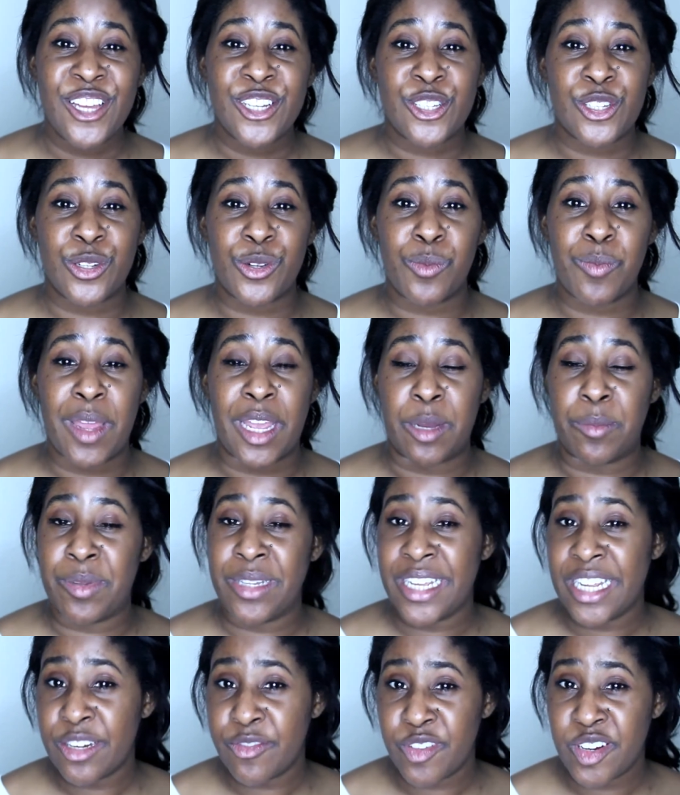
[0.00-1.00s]
to make a
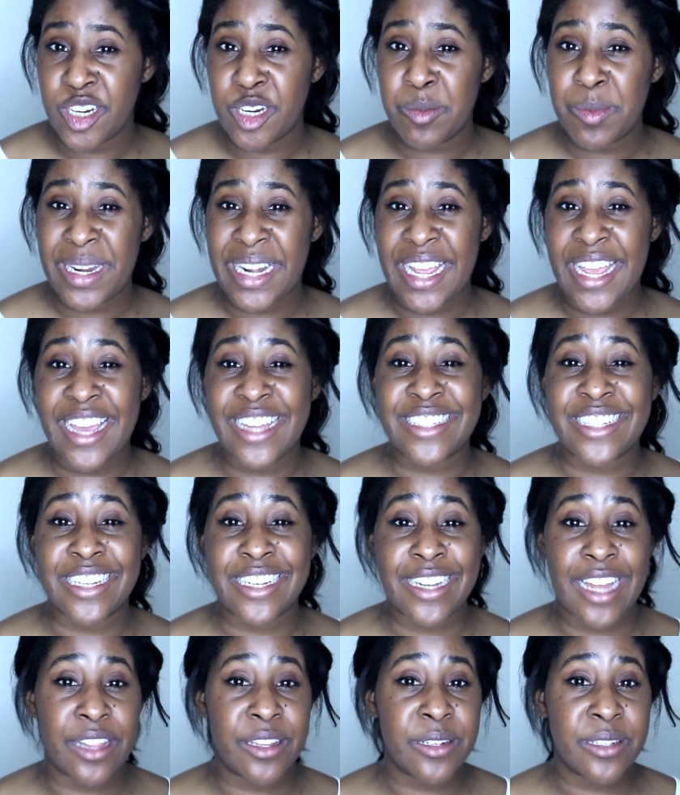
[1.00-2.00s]
plan for your money, it's
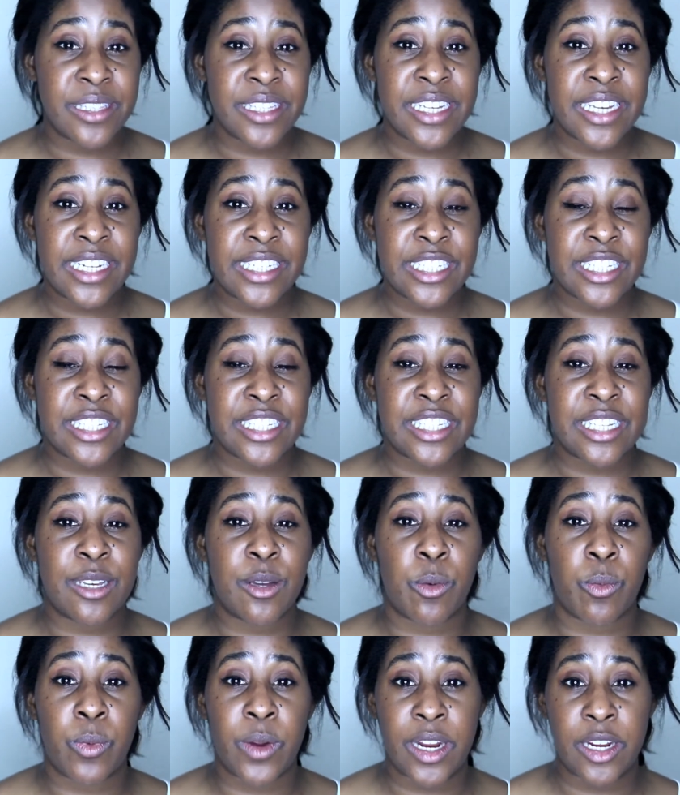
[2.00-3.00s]
another thing to see
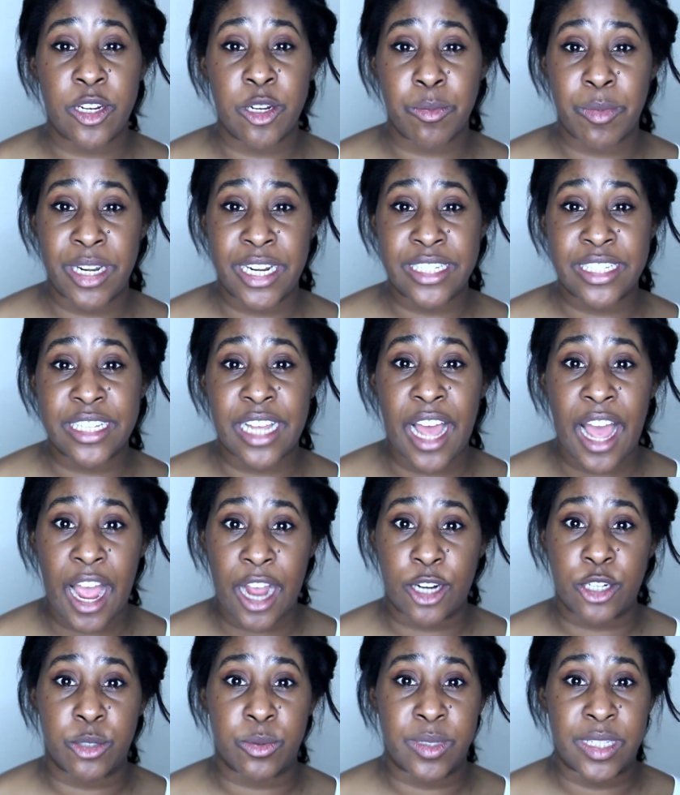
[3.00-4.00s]
where your money's
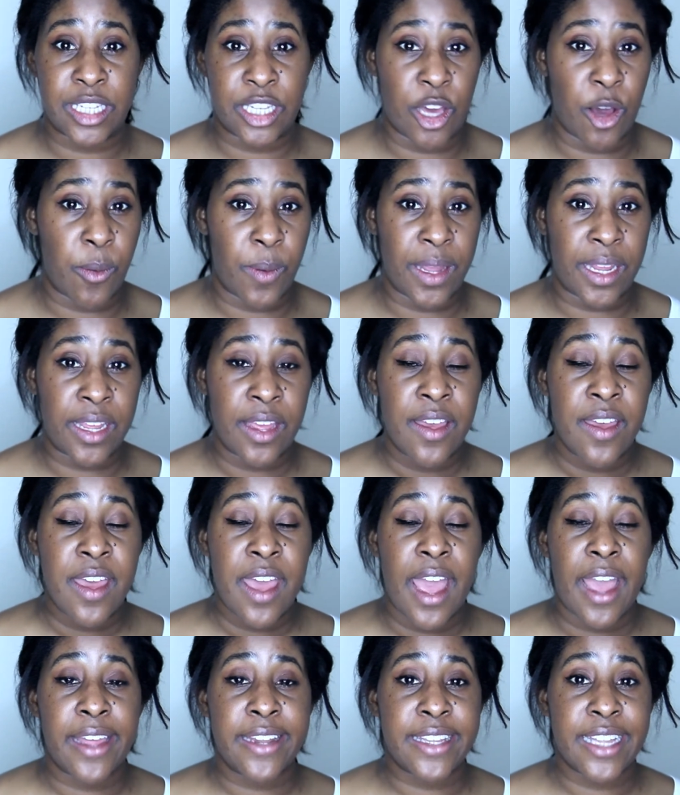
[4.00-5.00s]
actually going.
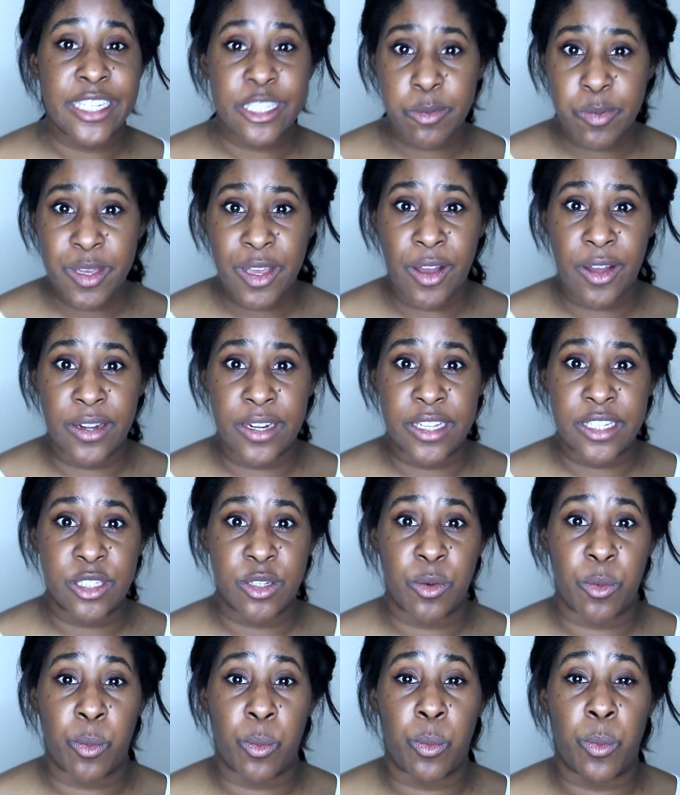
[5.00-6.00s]
And let's be
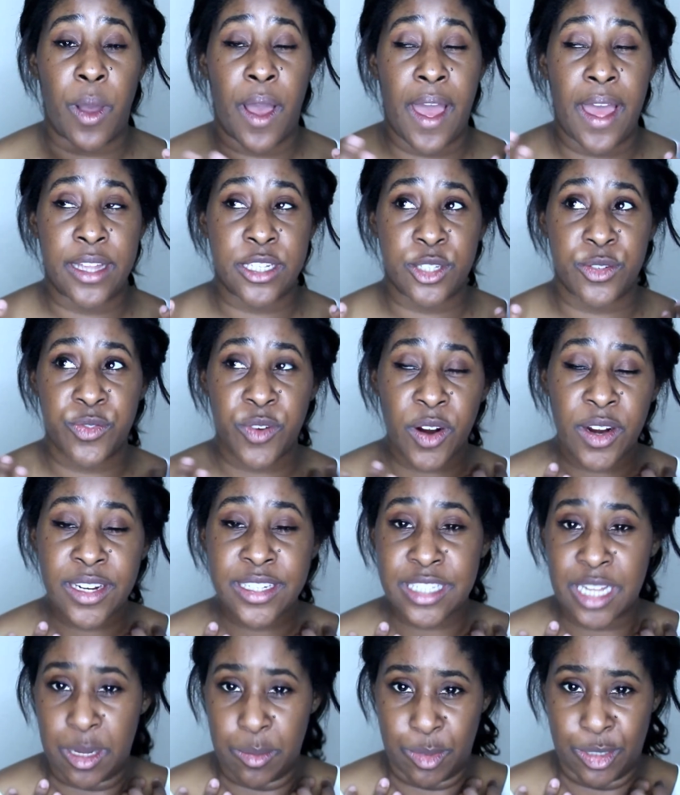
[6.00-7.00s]
honest, as far
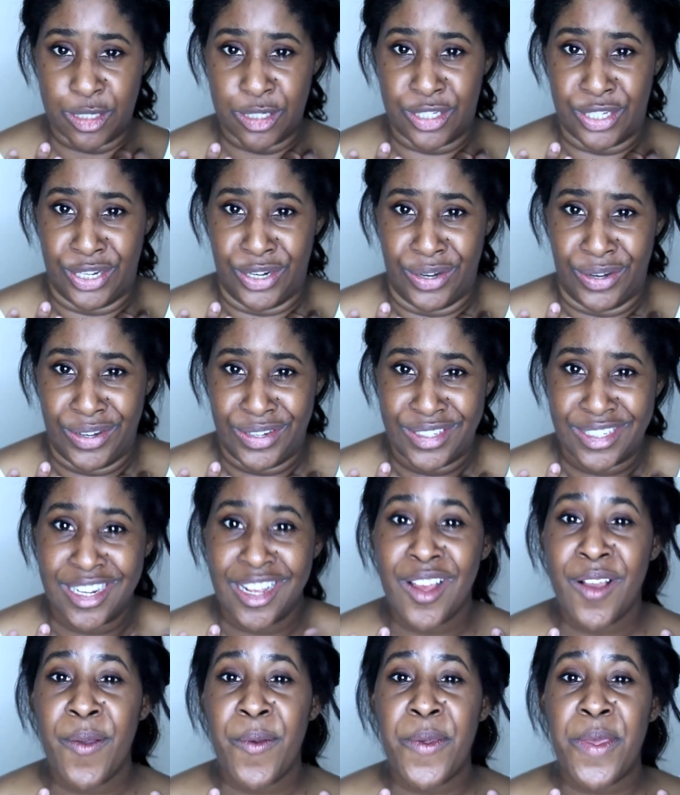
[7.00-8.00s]
as I'm concerned,
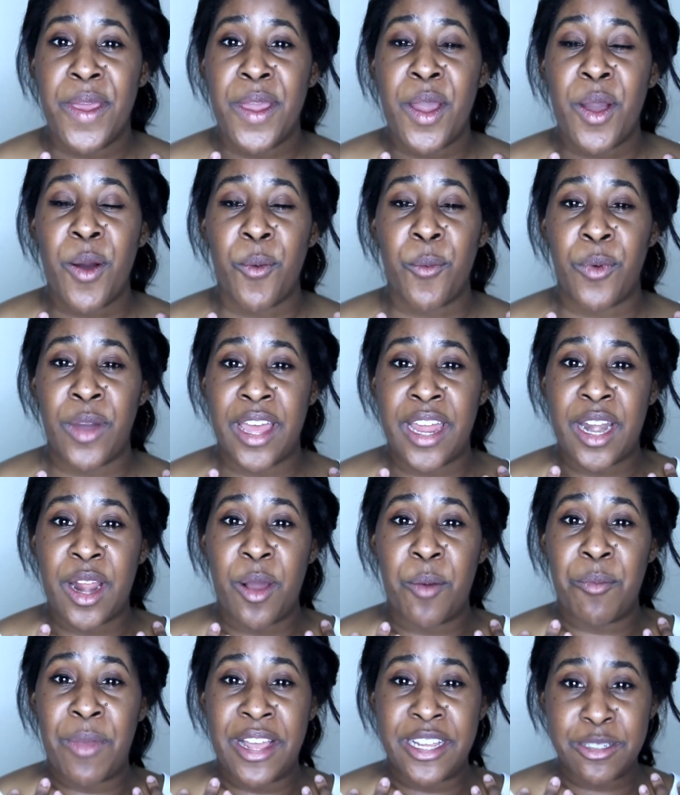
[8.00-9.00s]
when
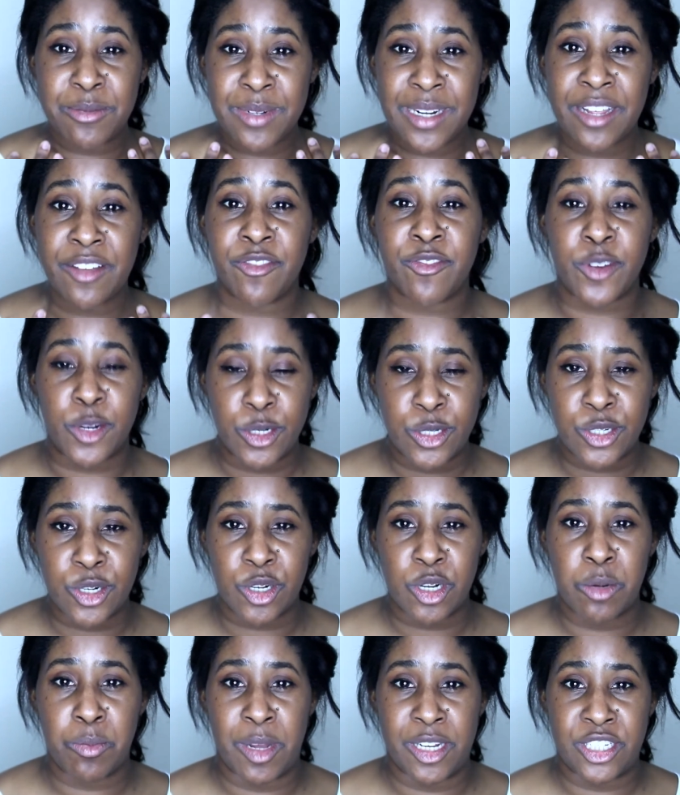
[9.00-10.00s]
my husband and I first
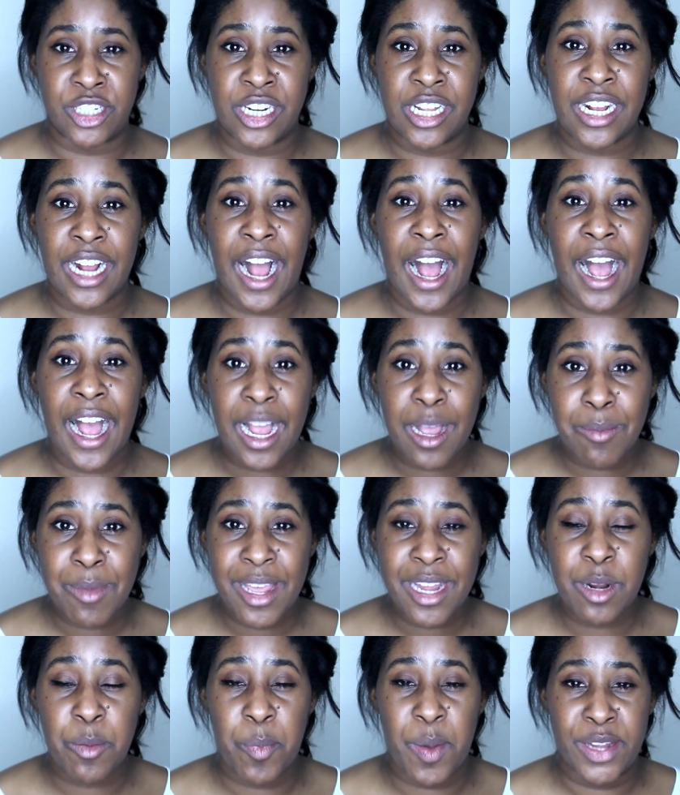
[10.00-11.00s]
started budgeting, I
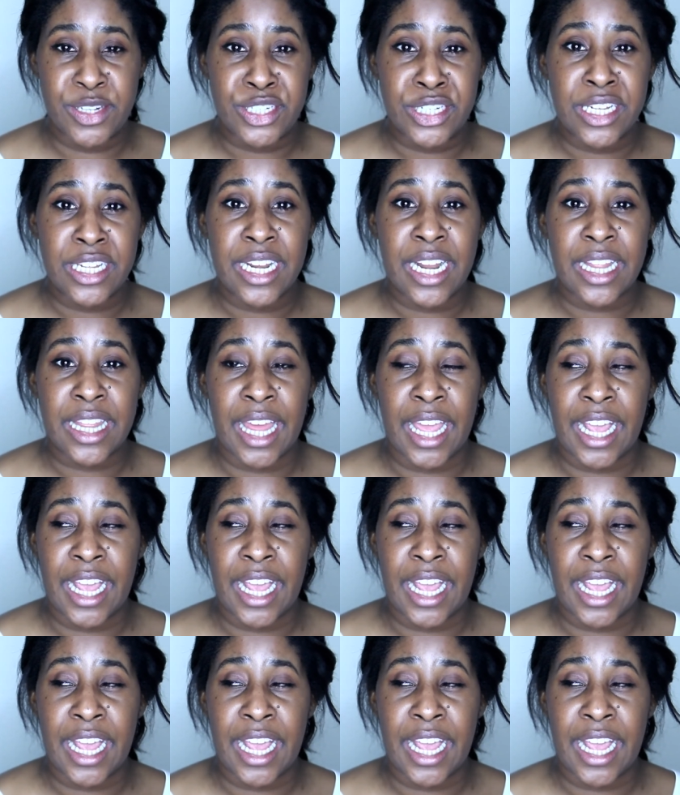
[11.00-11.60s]
made a budget